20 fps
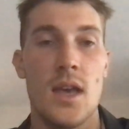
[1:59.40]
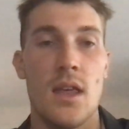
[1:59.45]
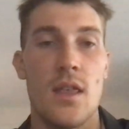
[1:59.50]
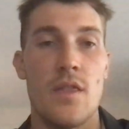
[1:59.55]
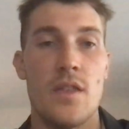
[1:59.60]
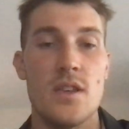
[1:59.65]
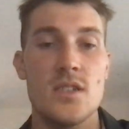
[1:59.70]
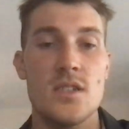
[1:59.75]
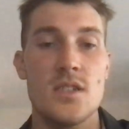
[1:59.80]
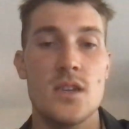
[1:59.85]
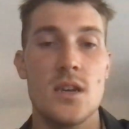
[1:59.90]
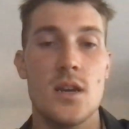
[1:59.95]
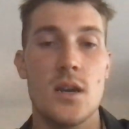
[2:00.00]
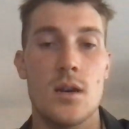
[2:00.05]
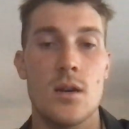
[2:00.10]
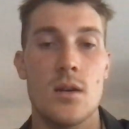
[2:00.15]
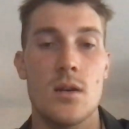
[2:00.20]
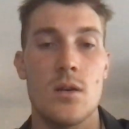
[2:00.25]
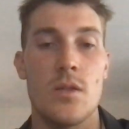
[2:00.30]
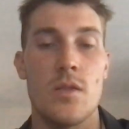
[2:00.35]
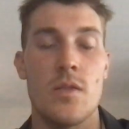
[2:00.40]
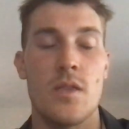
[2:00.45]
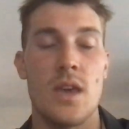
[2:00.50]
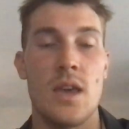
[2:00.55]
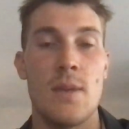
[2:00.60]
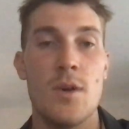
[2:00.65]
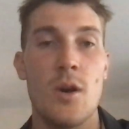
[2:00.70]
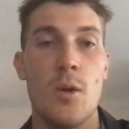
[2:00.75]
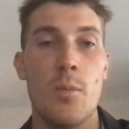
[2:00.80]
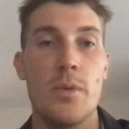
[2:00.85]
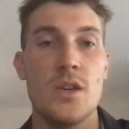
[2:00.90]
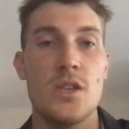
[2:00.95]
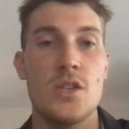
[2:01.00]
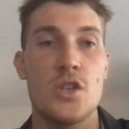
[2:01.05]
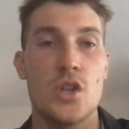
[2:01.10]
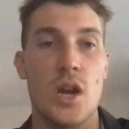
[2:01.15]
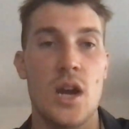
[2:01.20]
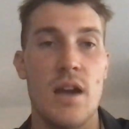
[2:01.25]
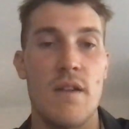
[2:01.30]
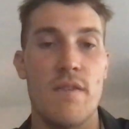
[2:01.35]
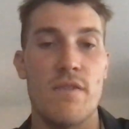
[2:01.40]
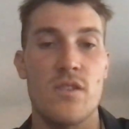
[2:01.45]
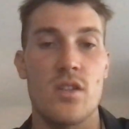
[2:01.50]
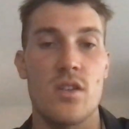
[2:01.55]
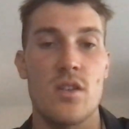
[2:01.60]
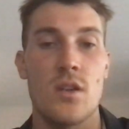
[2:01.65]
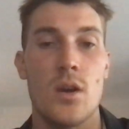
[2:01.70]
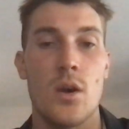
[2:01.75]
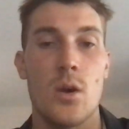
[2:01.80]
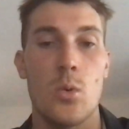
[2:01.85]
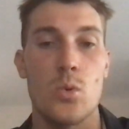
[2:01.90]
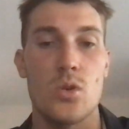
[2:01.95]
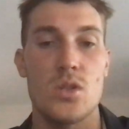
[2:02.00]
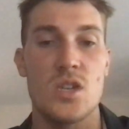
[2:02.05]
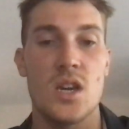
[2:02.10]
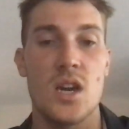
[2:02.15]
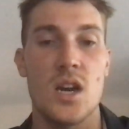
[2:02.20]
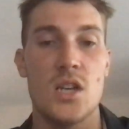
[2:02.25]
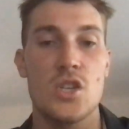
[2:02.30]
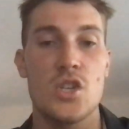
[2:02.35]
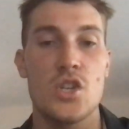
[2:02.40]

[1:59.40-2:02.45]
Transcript: This year, the MLB draft was cut